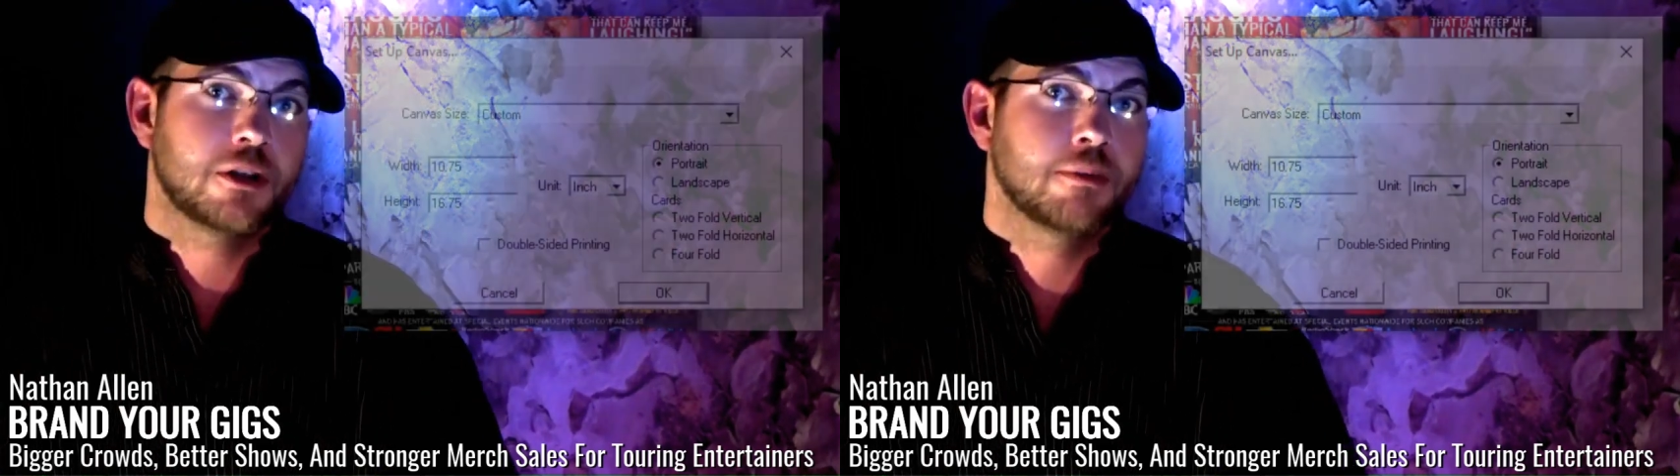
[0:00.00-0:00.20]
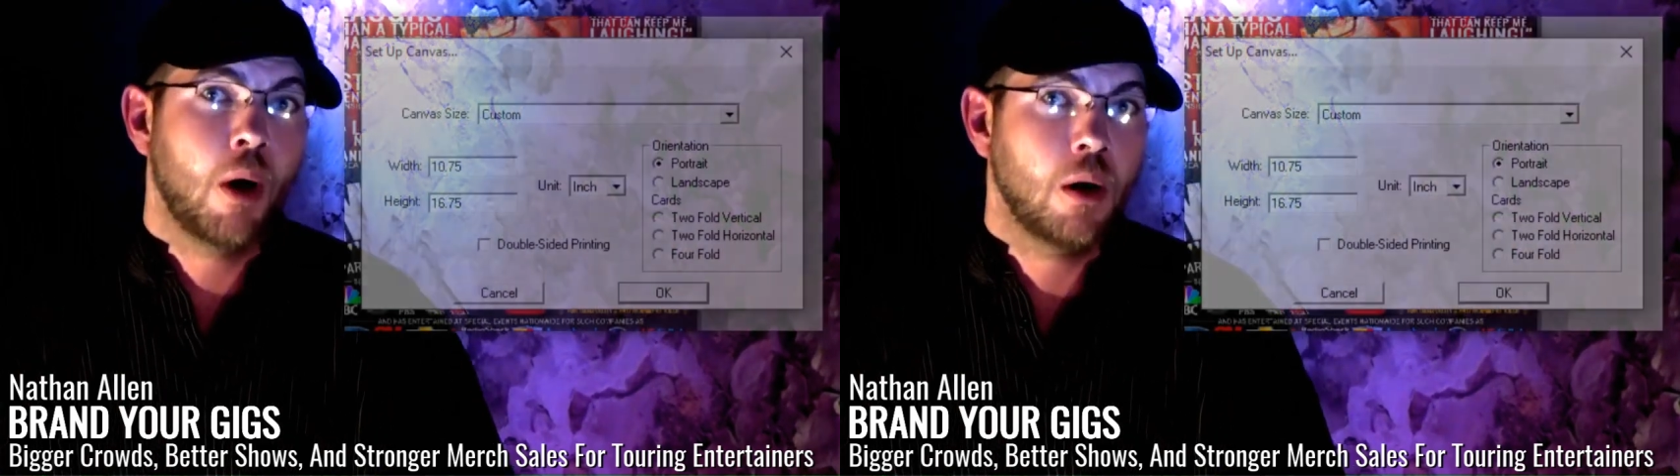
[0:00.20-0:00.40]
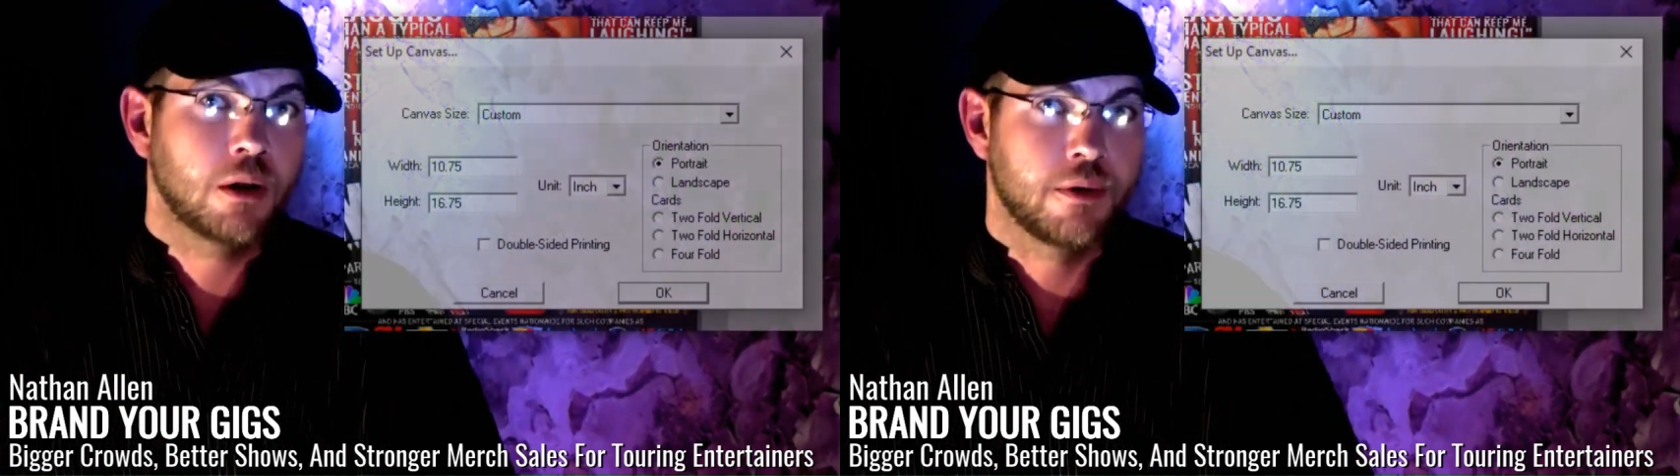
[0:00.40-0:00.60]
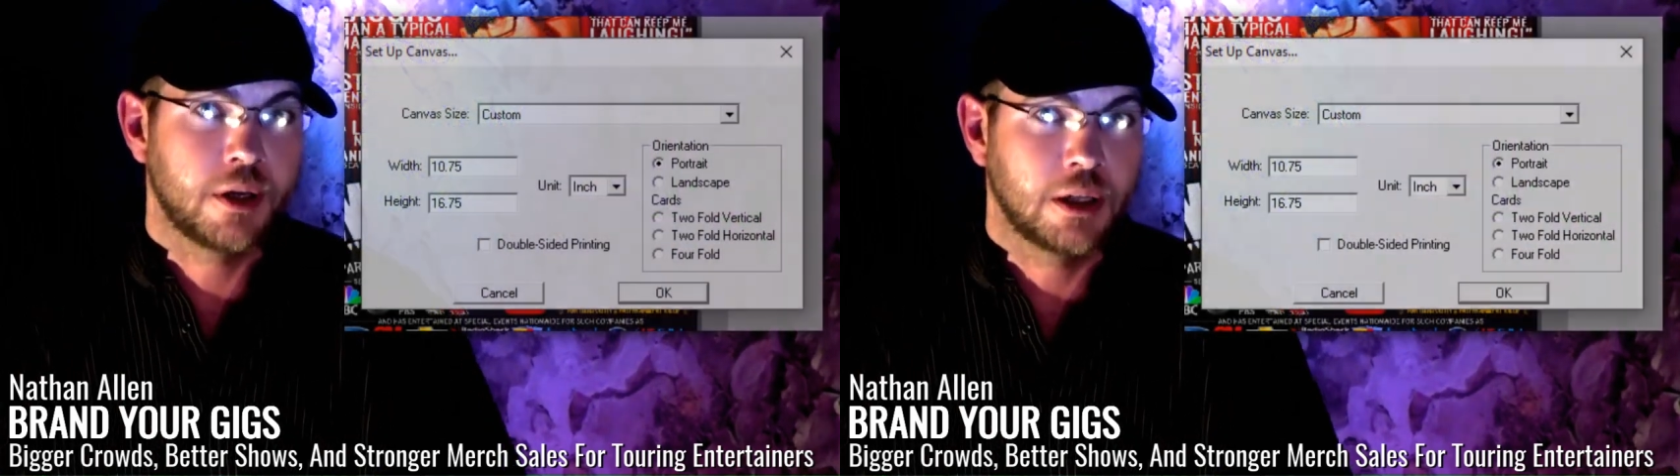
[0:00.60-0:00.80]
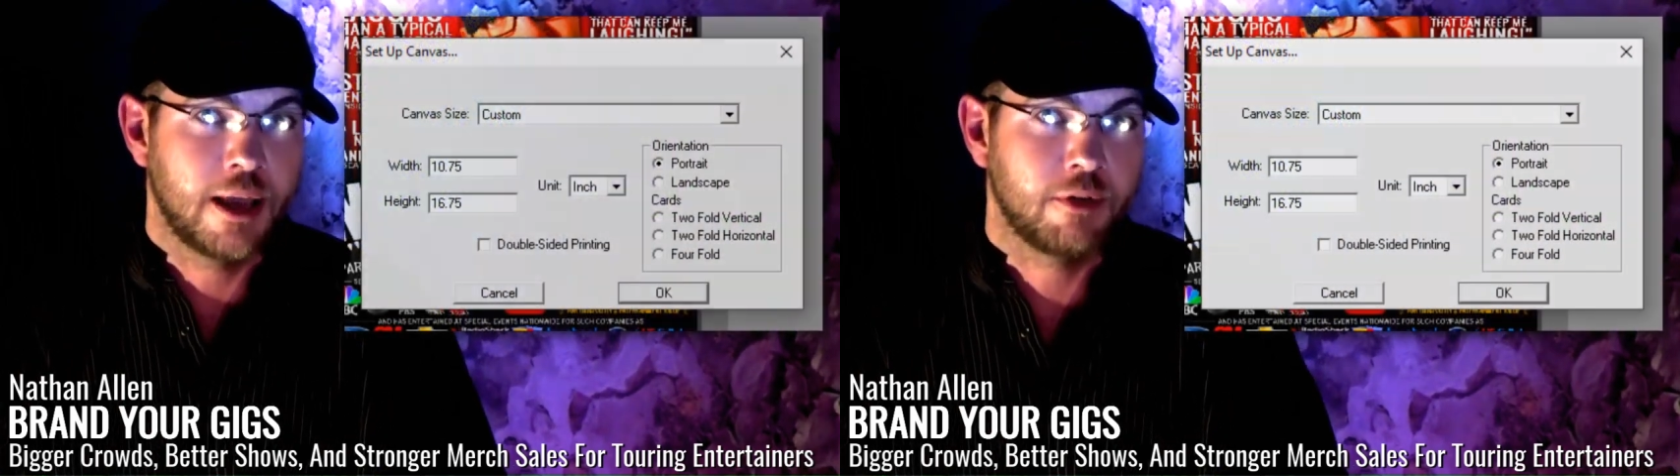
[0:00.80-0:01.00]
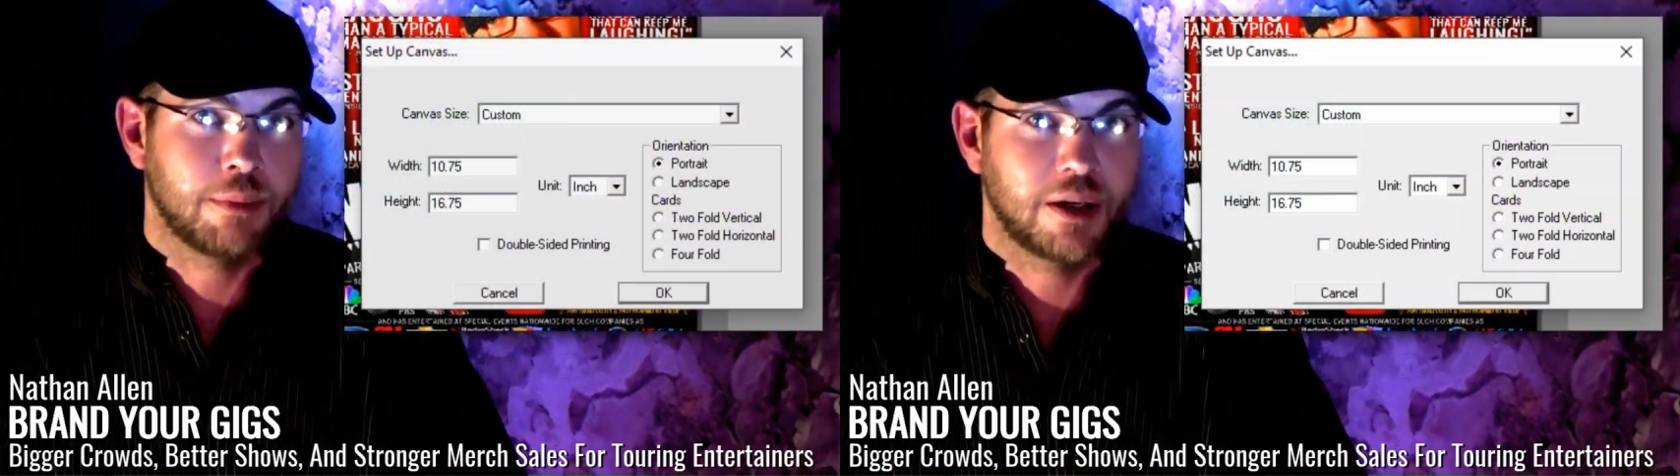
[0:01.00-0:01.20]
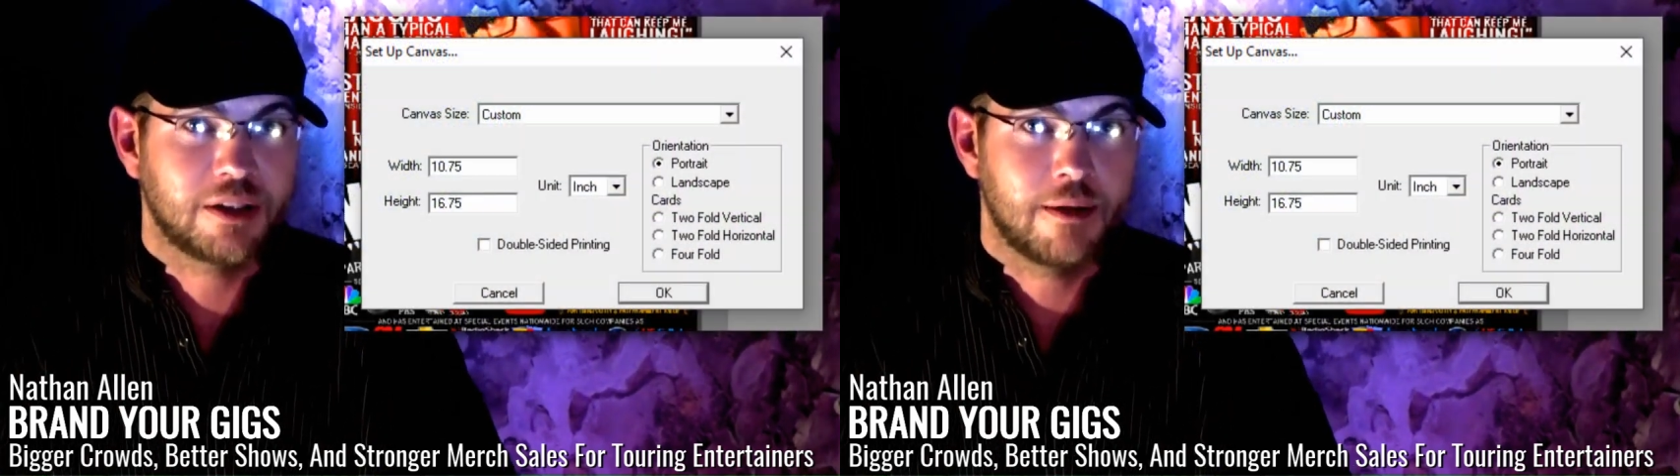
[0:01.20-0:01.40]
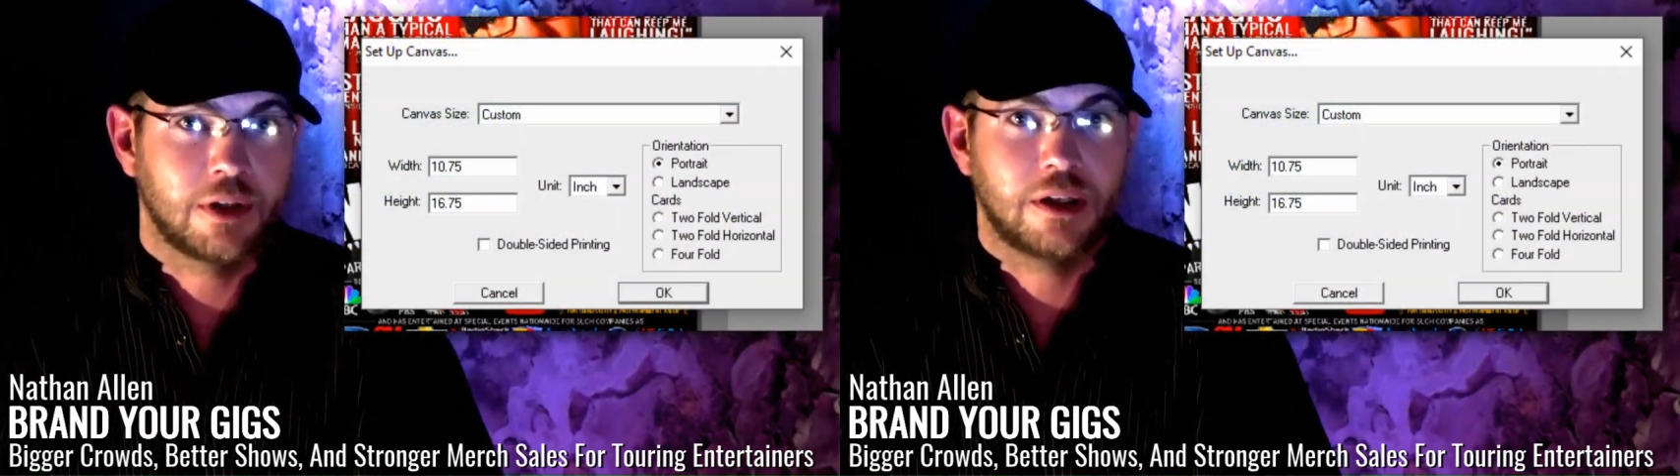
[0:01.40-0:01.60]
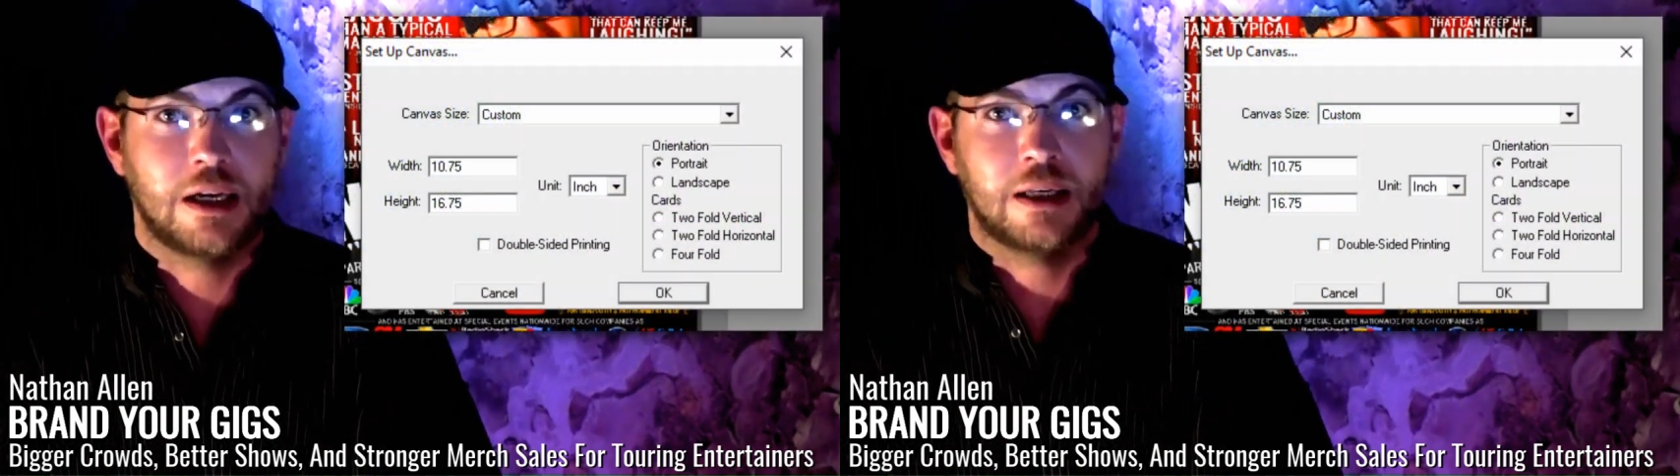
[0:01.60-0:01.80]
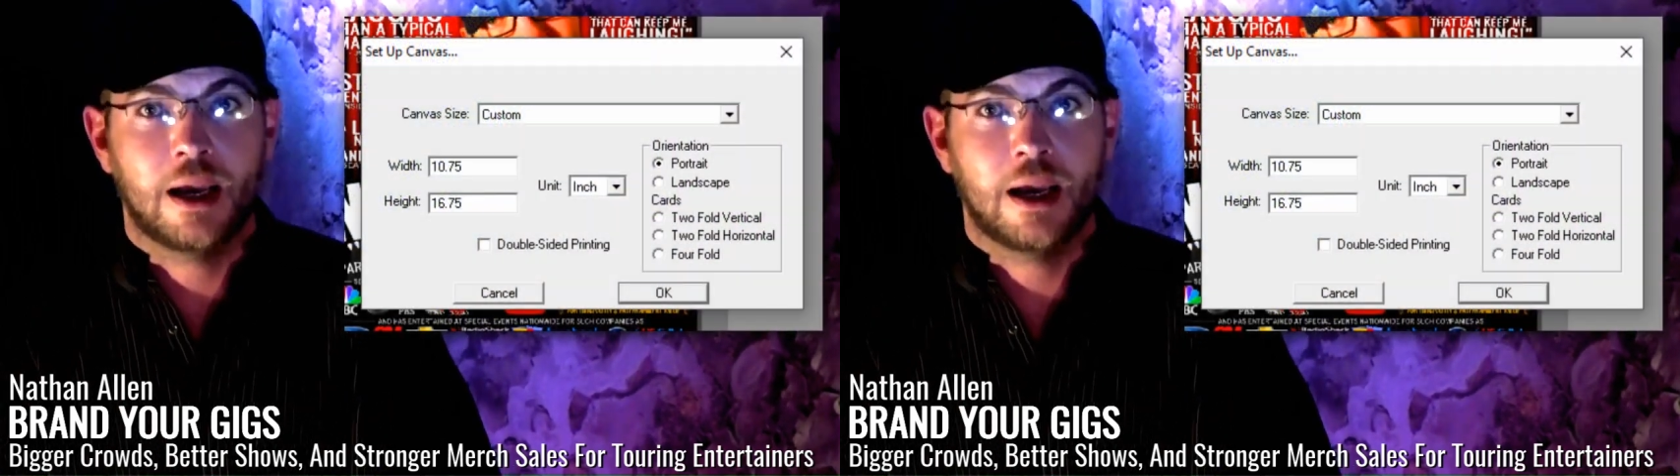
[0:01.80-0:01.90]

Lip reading: smaller than 11 by 17.